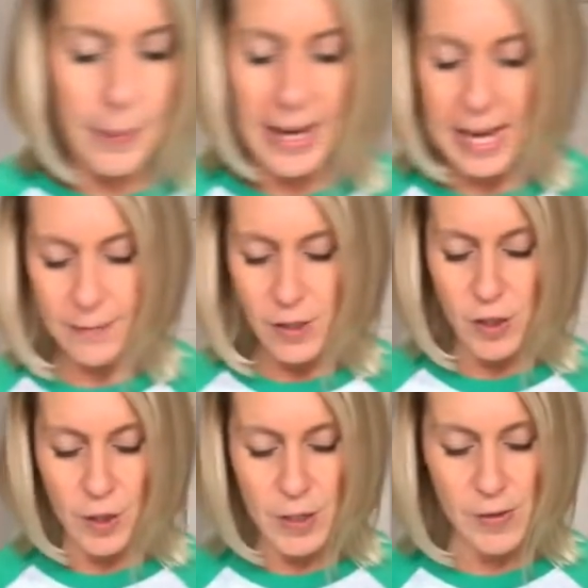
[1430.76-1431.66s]
But I have to
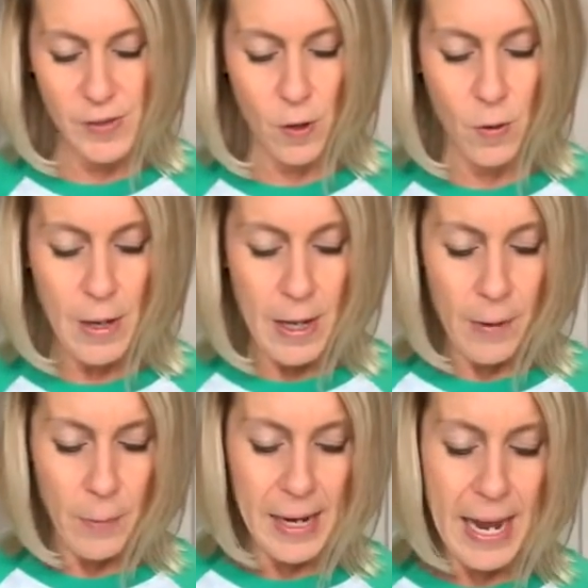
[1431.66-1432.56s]
show you, so
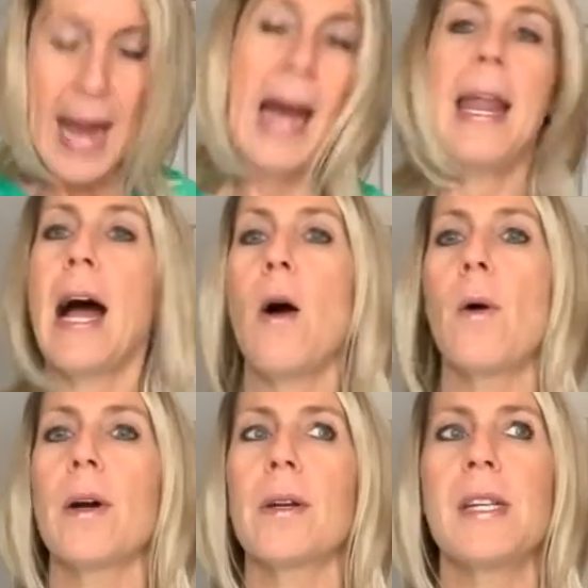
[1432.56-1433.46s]
we had
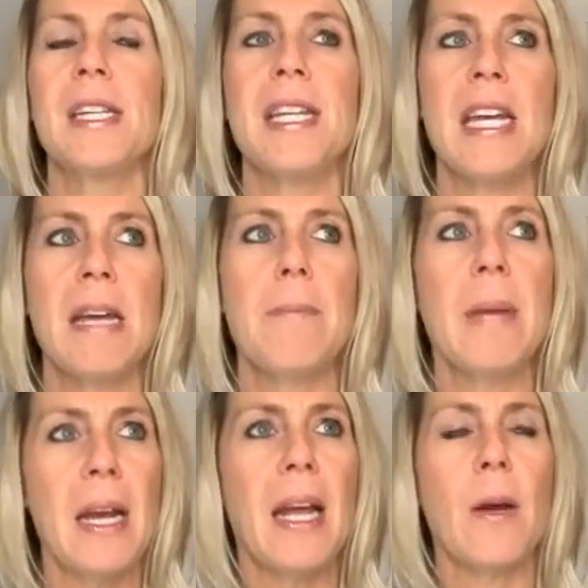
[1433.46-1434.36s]
our team
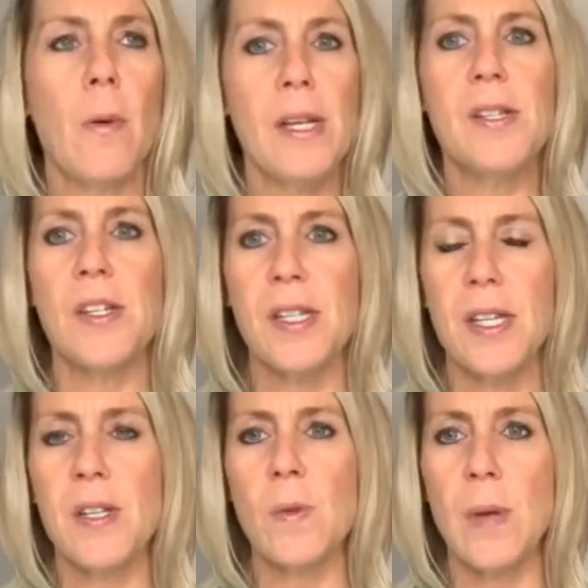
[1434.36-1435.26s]
meeting. It was
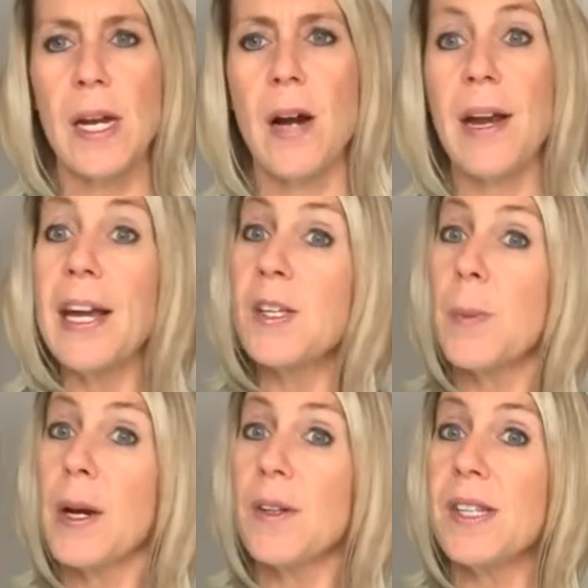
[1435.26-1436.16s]
just this week, our
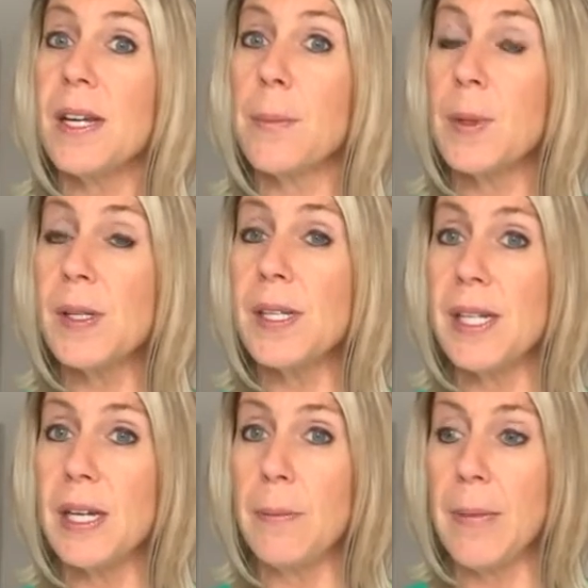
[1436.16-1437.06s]
Inkspired Stampers
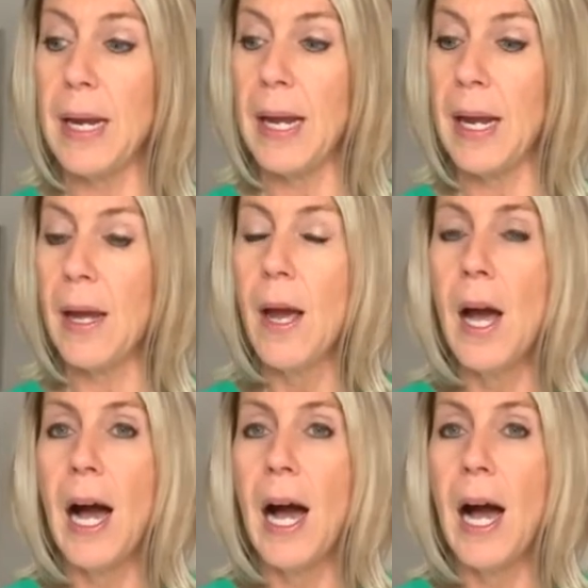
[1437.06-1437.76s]
team meeting.